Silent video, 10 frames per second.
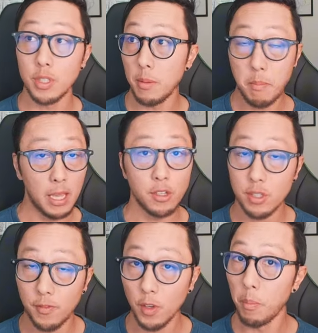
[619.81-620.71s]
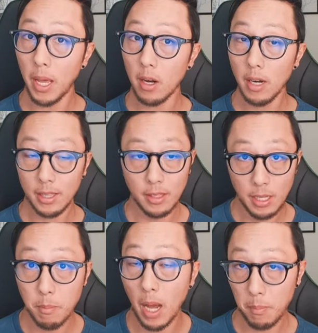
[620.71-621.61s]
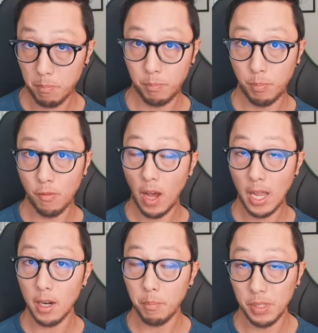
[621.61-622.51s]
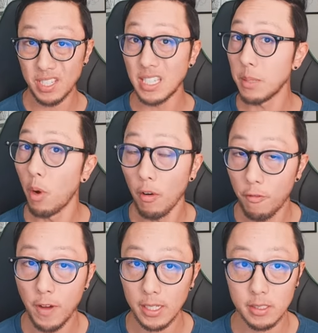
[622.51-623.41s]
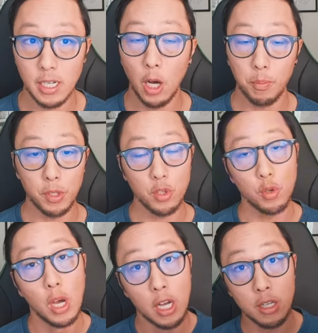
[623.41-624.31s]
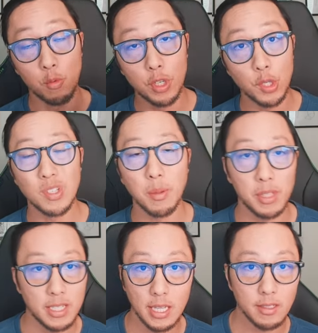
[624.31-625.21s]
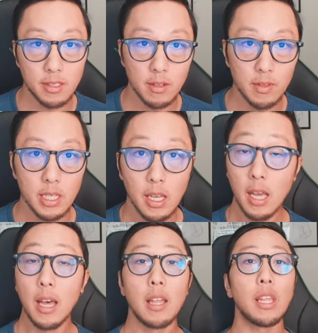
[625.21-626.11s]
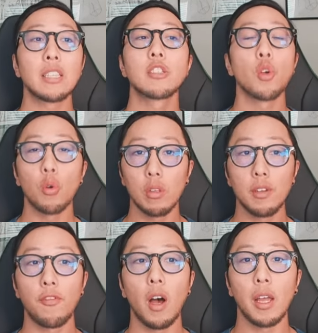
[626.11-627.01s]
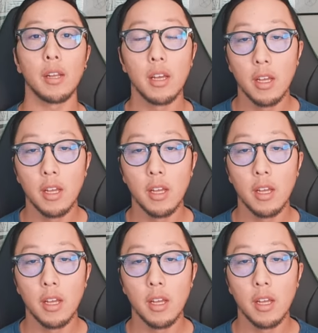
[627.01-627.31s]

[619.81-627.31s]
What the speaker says: it may just feel better and it might provide a placebo effect in helping you reduce some of the sensitivity. That's totally fine.